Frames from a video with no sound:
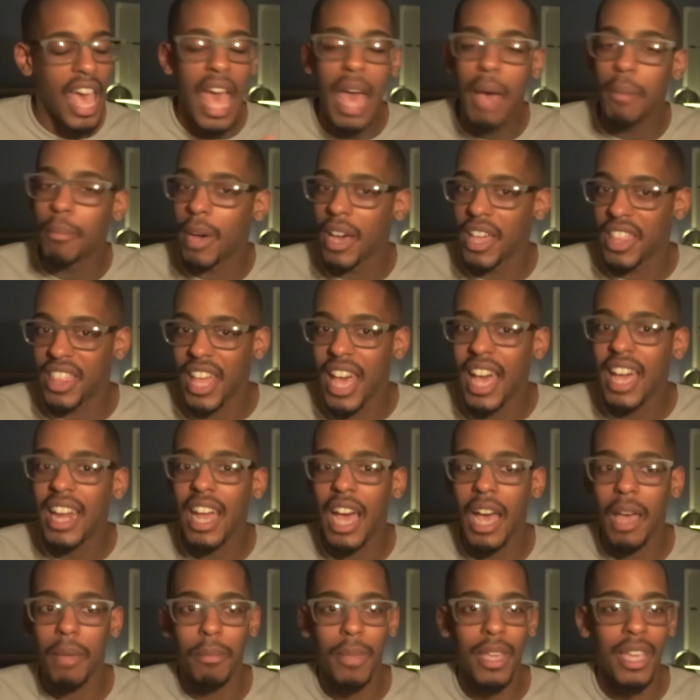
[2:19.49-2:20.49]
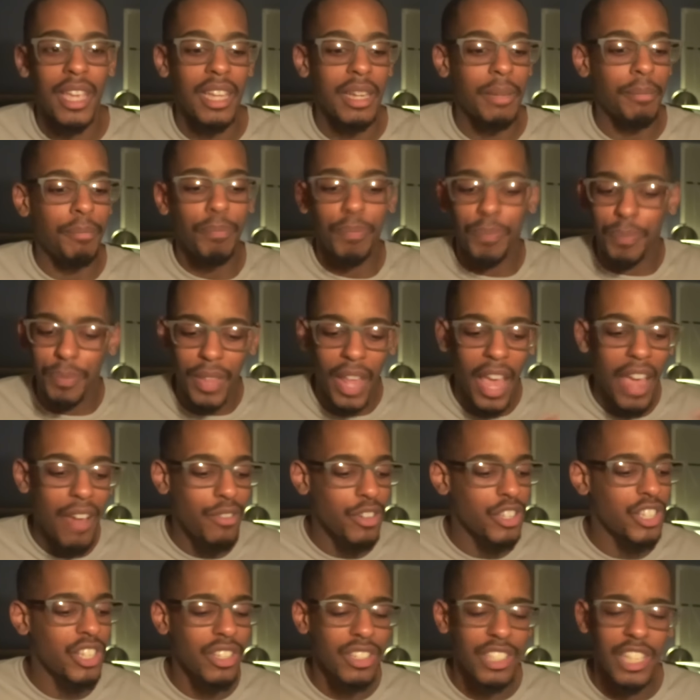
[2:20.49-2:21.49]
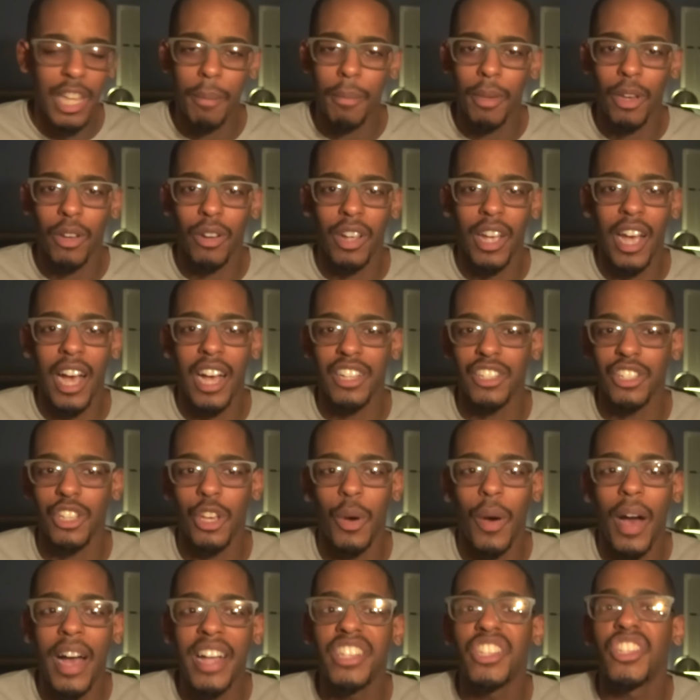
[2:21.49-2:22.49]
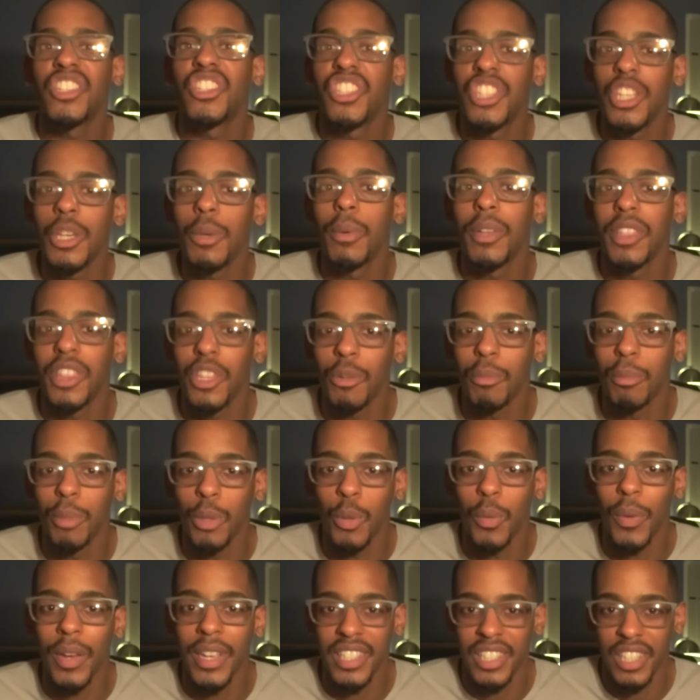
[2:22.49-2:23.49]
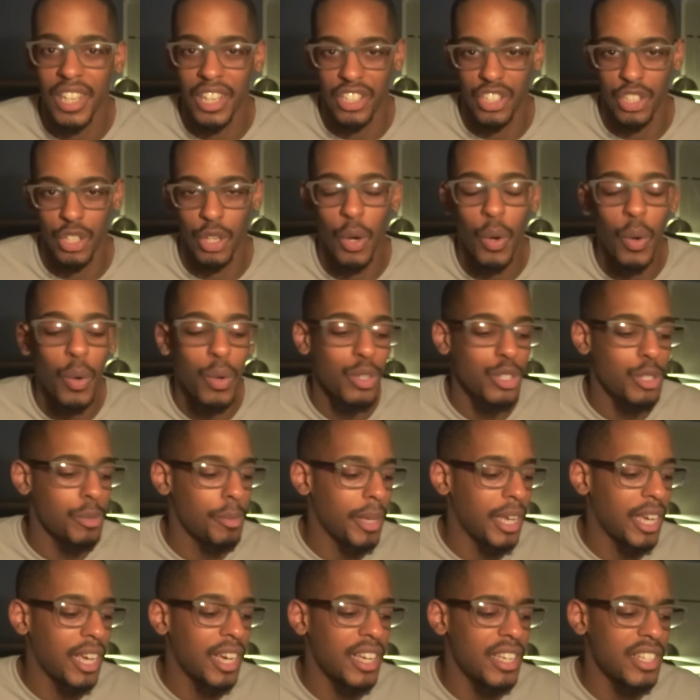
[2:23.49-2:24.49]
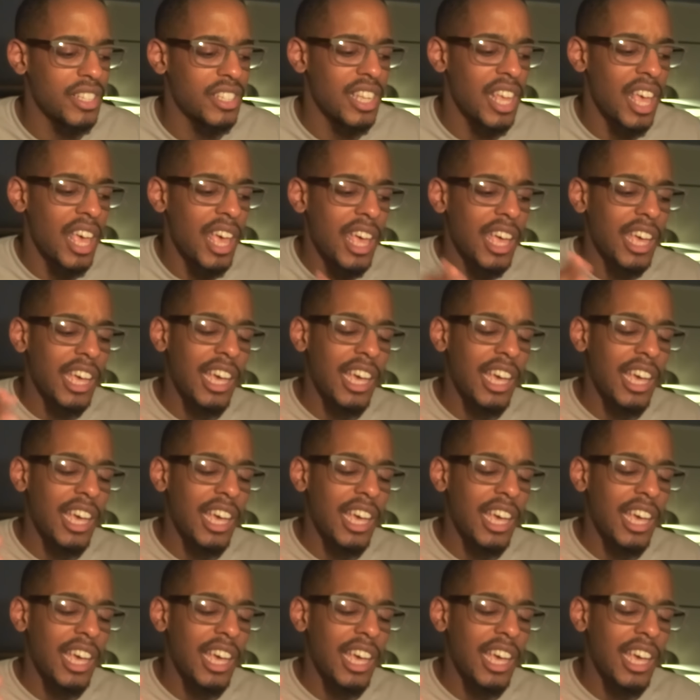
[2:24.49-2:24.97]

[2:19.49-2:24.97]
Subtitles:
And by that I mean, every single time I go to Costco, I just see what their Blu-ray section holds, because